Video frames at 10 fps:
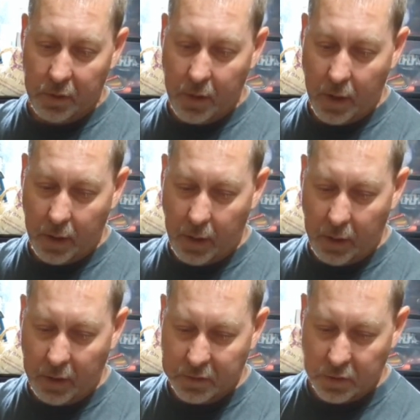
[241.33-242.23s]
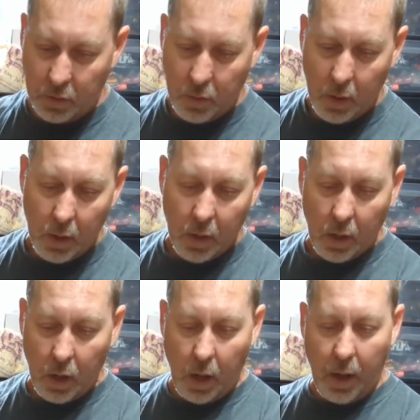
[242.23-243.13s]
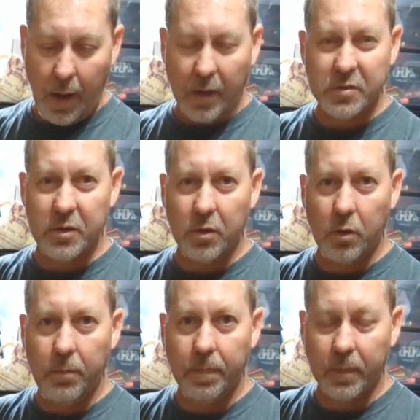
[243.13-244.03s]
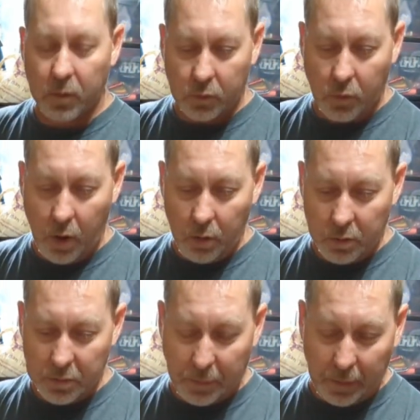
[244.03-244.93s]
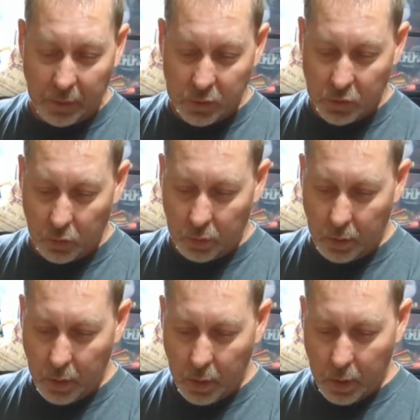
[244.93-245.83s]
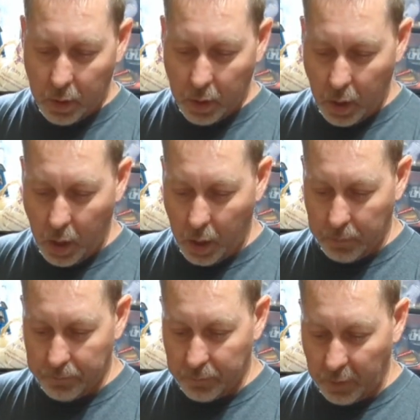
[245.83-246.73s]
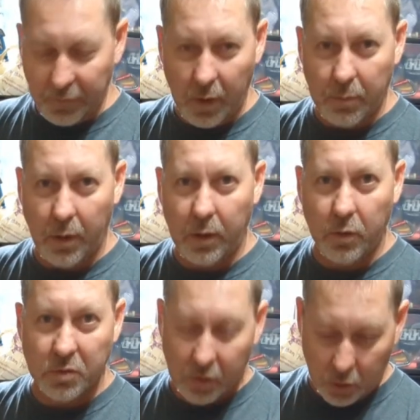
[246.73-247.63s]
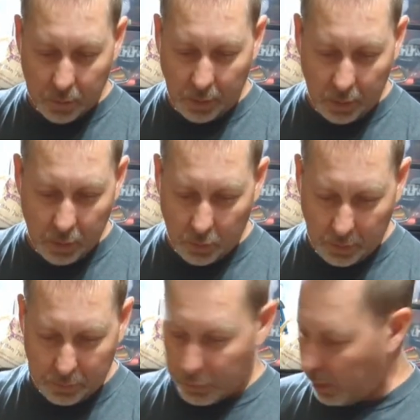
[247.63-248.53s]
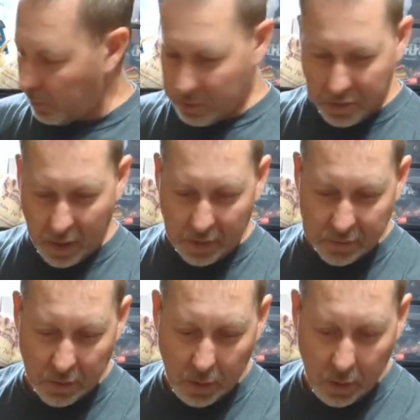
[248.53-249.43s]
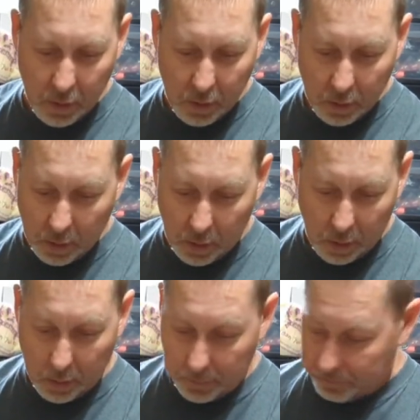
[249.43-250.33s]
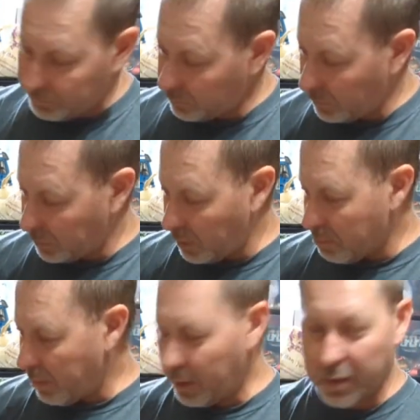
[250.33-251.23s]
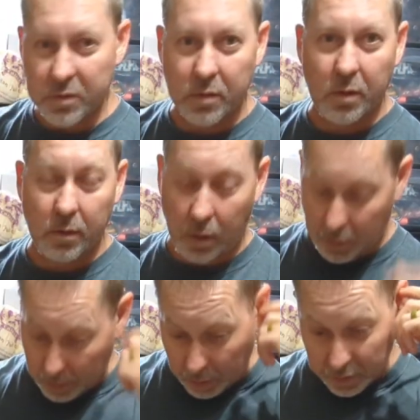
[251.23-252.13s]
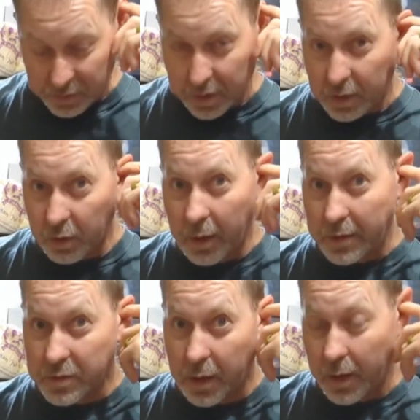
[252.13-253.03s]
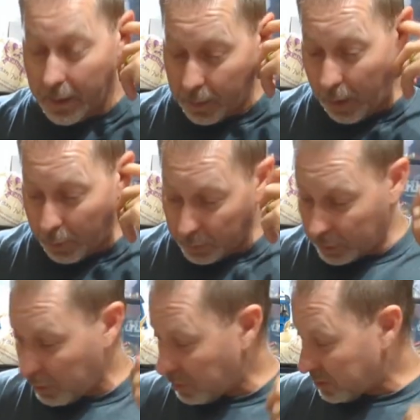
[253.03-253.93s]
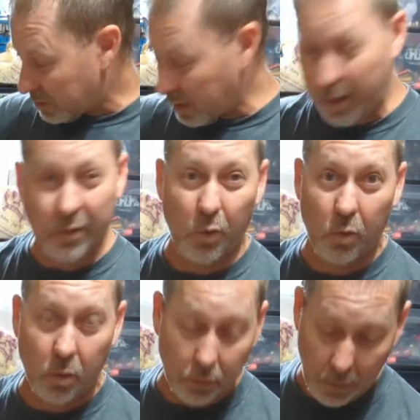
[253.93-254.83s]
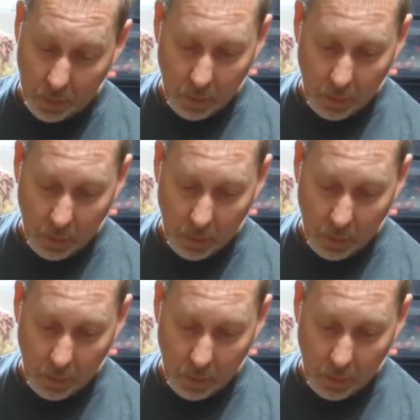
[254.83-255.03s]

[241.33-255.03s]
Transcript: Yeah, AE2, axial crawler speed controller. If anybody knows Kirby, he pretty much has the biggest RC collection, I would go as to say, in the world.